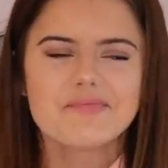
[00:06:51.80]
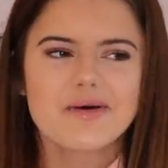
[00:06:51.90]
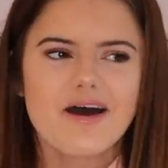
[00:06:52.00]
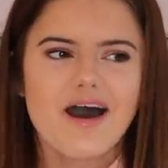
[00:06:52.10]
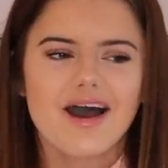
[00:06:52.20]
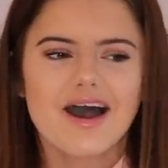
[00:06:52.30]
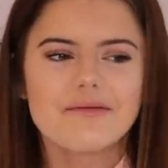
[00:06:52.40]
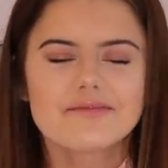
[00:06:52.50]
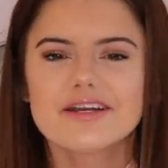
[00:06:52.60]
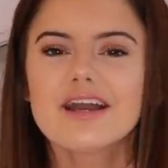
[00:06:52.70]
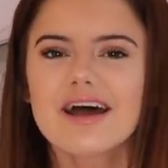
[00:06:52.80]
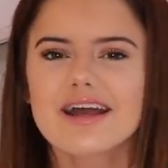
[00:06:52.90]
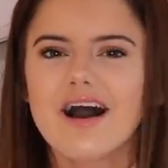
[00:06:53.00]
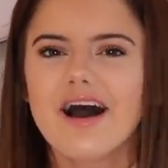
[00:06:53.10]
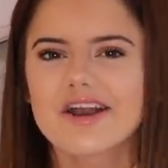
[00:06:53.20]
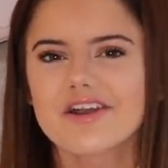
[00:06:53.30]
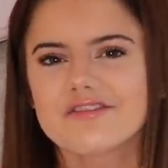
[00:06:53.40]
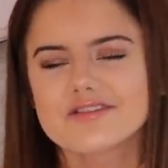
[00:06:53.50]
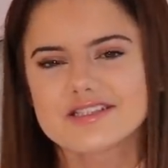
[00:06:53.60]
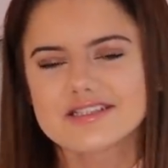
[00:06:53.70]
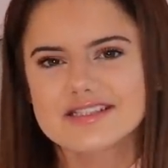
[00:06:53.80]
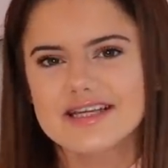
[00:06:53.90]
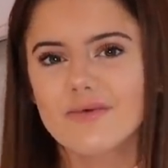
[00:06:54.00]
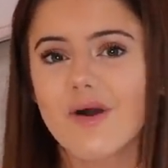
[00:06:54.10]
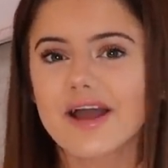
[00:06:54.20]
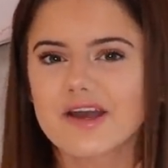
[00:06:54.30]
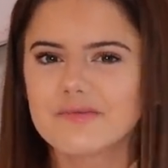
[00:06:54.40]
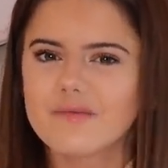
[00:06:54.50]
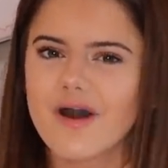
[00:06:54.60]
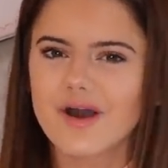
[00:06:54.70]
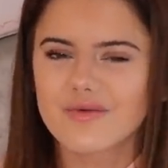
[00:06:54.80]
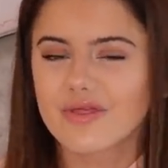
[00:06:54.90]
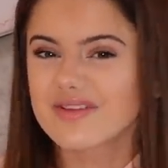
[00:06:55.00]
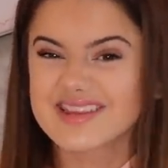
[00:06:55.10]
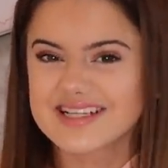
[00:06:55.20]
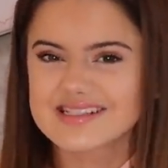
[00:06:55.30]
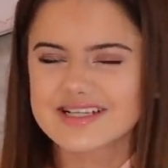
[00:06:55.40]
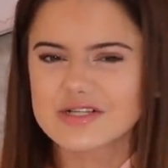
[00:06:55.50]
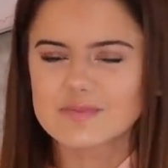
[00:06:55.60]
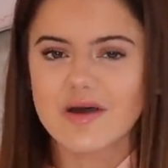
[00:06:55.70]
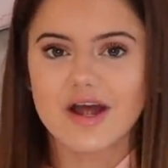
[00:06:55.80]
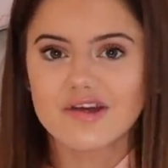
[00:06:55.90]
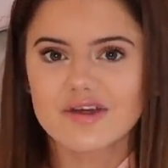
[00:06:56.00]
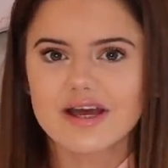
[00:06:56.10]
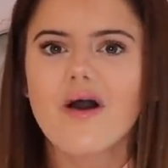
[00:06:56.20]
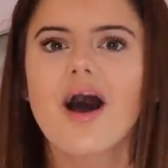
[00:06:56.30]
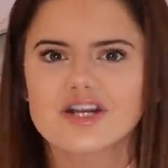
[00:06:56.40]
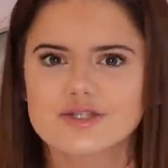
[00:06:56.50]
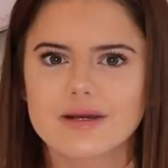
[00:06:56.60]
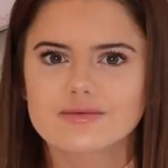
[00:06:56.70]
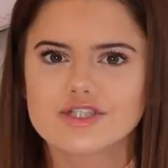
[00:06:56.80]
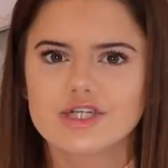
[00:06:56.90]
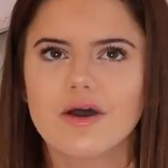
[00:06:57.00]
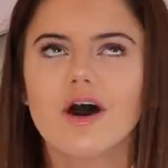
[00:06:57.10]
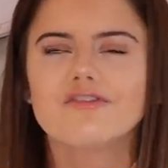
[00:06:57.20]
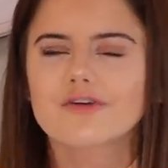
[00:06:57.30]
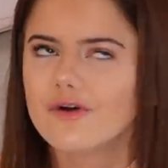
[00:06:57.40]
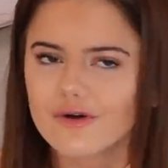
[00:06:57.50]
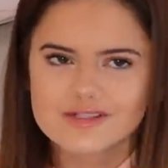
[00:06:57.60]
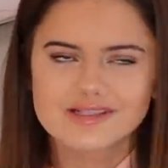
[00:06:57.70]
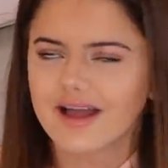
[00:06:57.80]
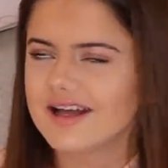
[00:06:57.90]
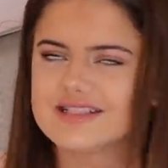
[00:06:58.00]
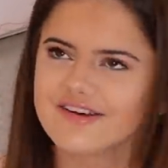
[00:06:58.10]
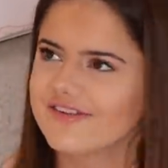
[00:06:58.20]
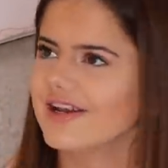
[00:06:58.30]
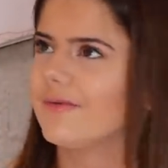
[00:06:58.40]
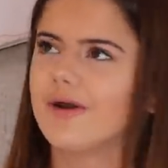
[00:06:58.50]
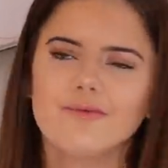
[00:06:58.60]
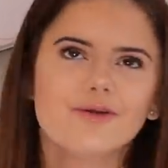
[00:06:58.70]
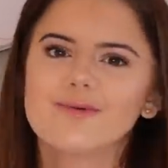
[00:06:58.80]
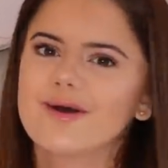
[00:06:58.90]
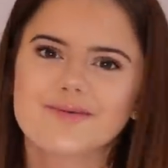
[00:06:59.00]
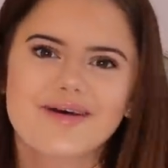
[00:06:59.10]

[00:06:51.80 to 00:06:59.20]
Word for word: But I'm gonna like kind of see what I can work with with these skills, but I don't think I'll actually be able to do it, of course. Like I definitely won't. What am I on